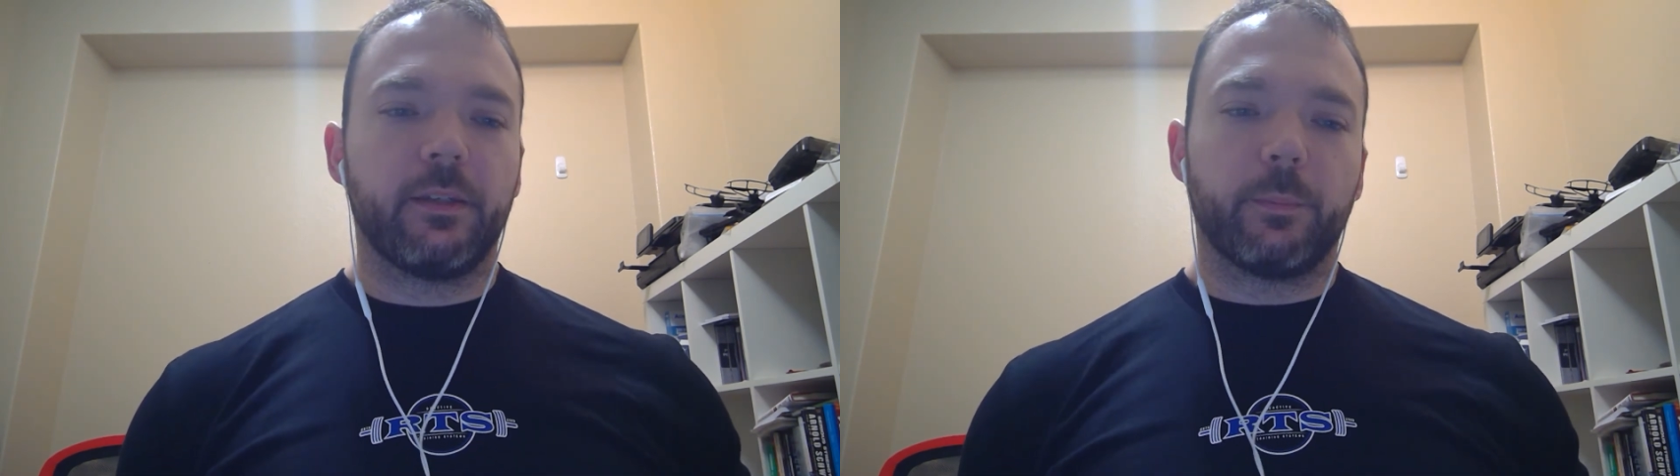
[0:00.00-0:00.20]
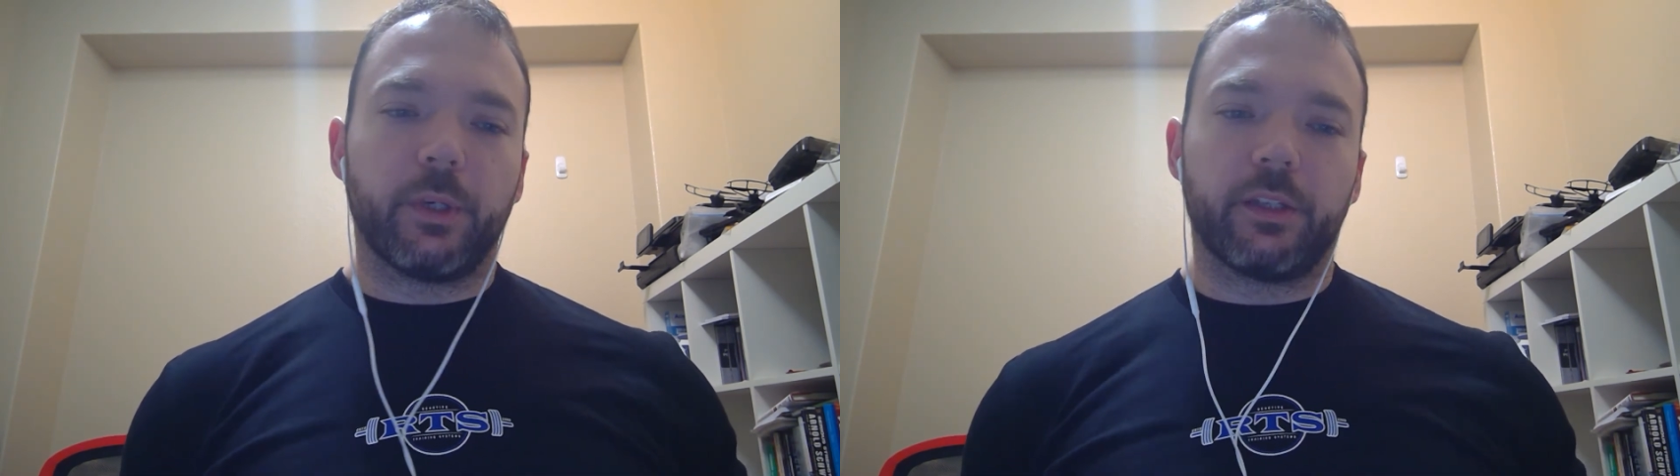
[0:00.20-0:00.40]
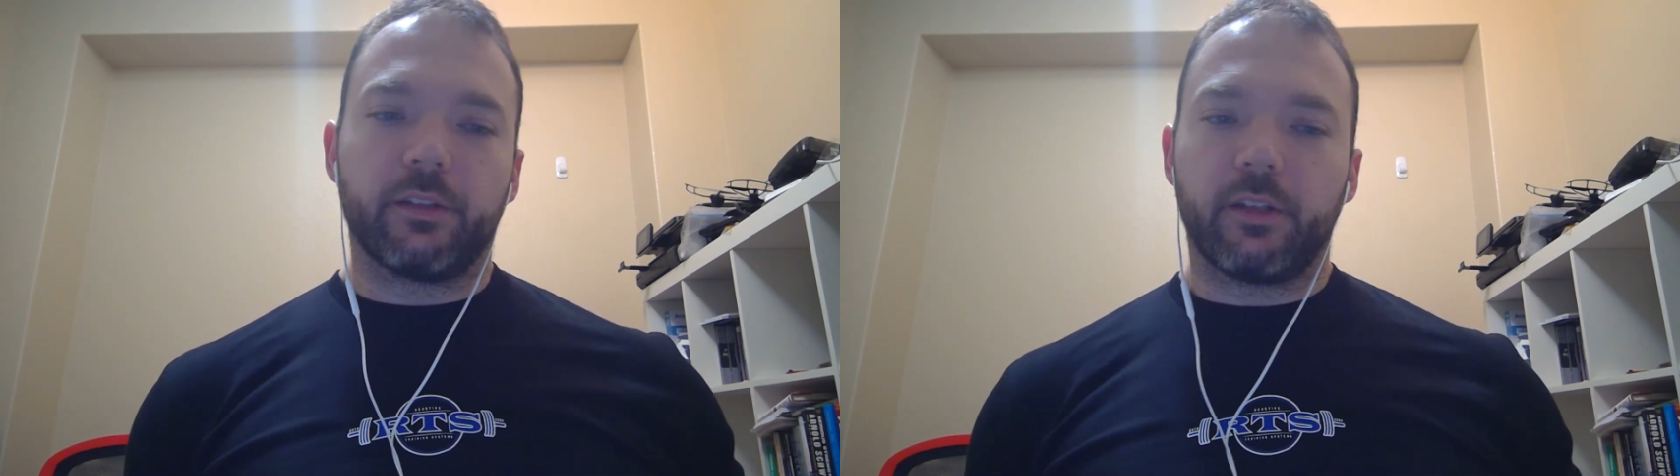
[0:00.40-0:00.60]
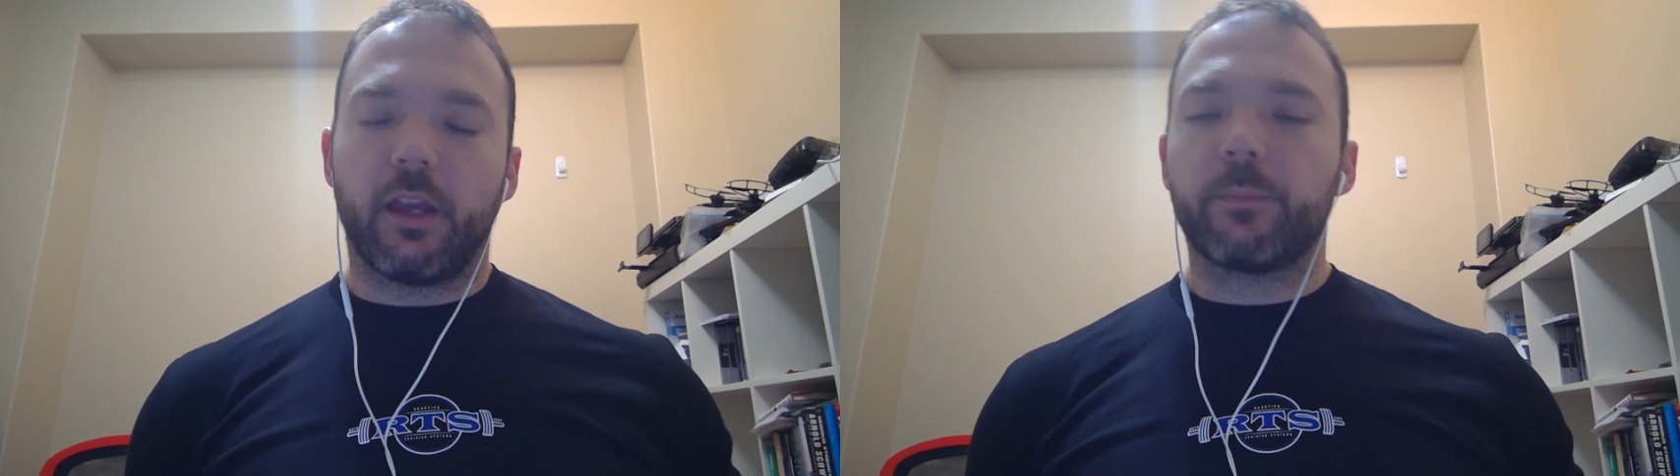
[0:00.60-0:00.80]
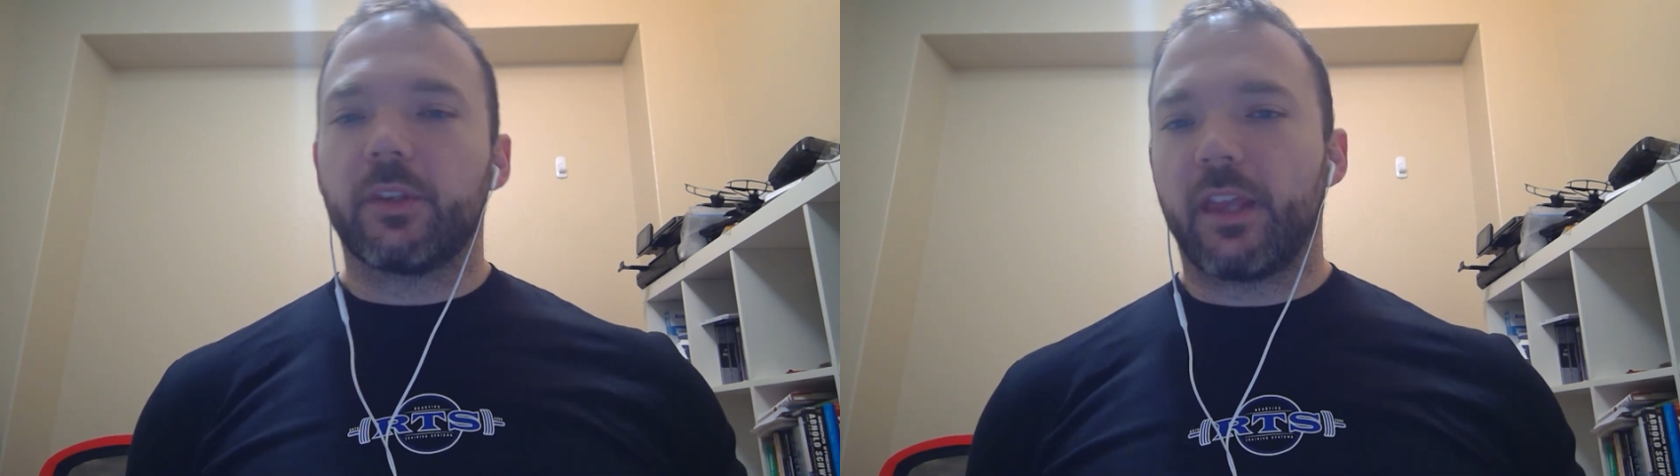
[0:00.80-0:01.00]
But
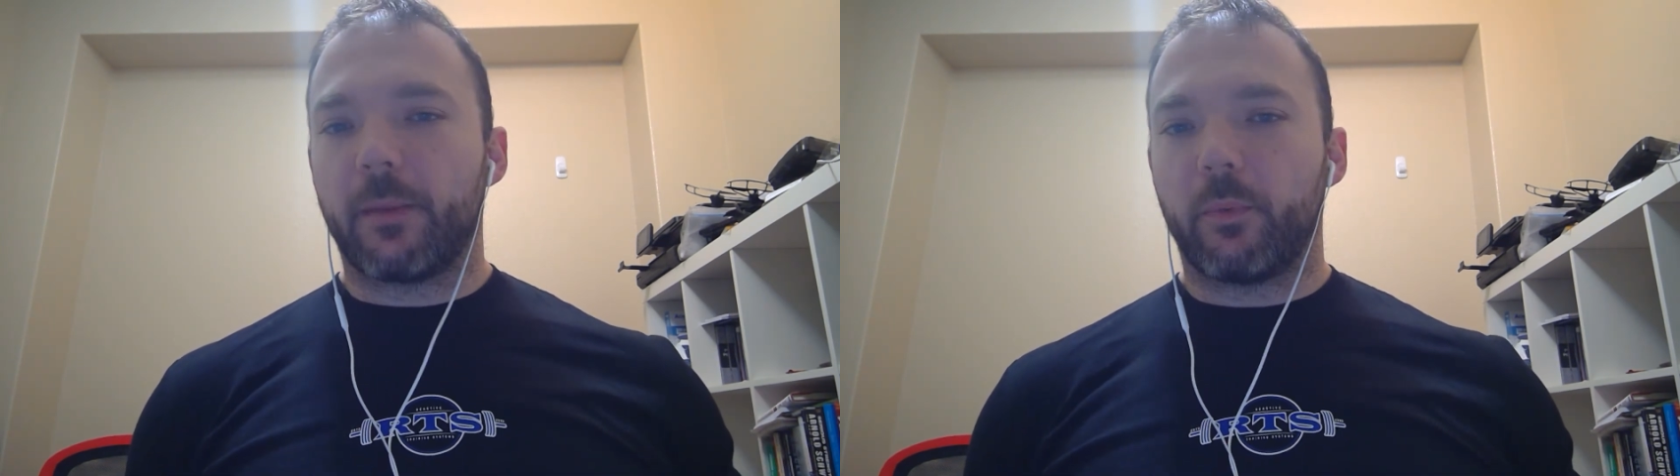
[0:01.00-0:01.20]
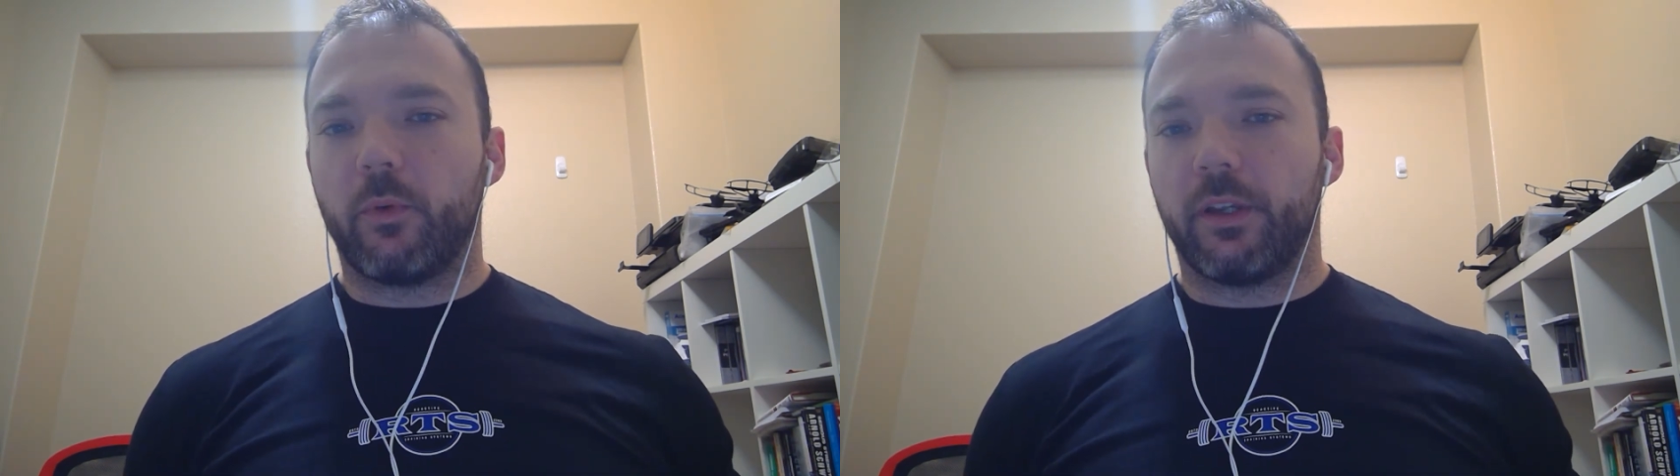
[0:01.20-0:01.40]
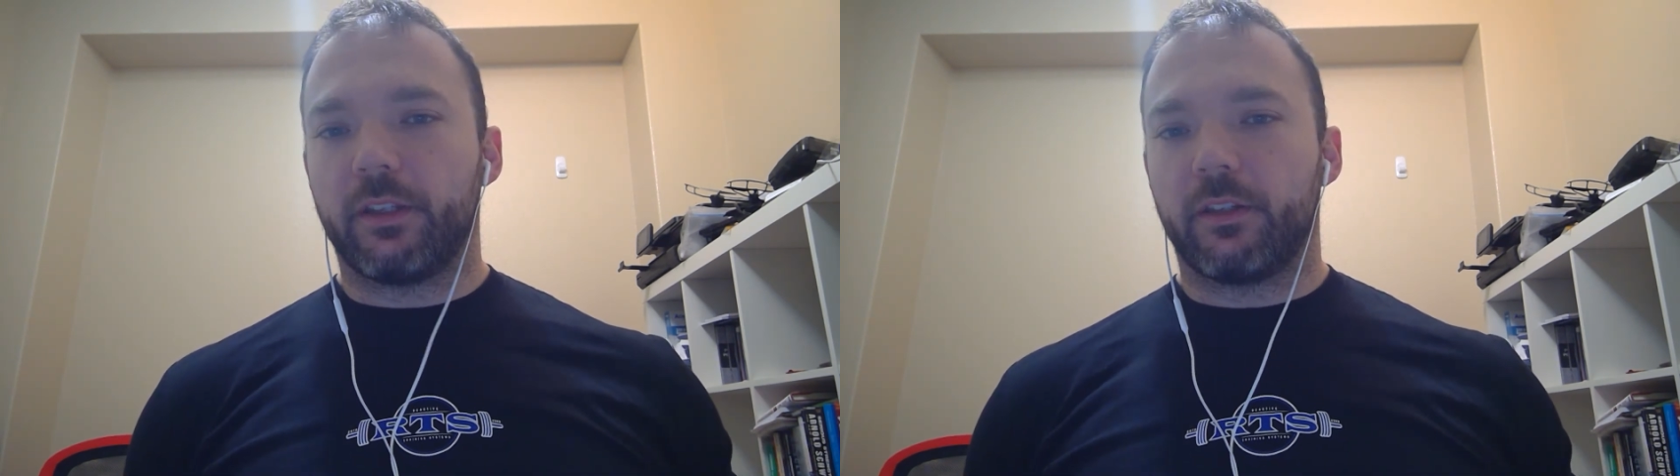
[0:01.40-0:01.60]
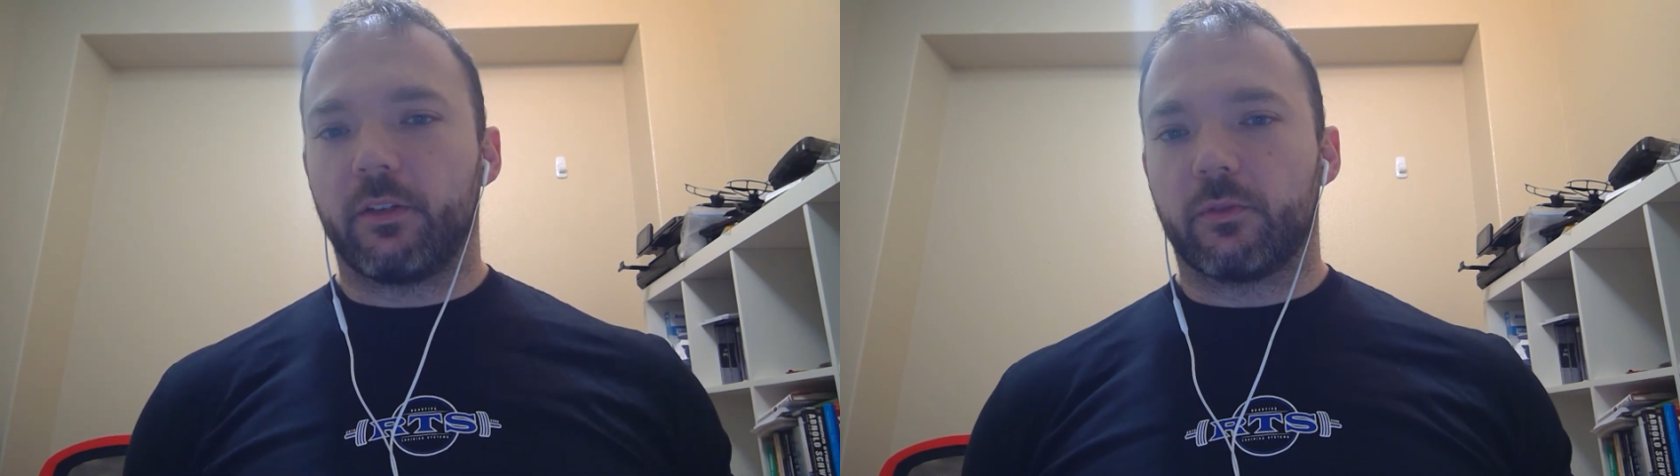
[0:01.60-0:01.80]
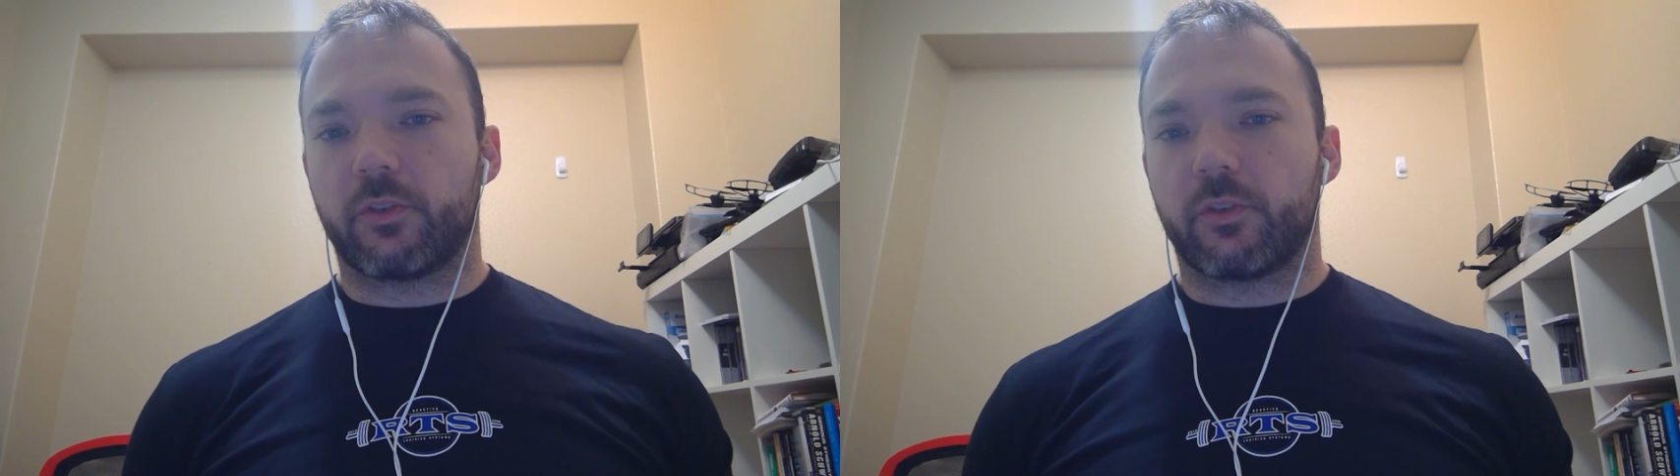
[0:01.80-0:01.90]
up to that point, you know,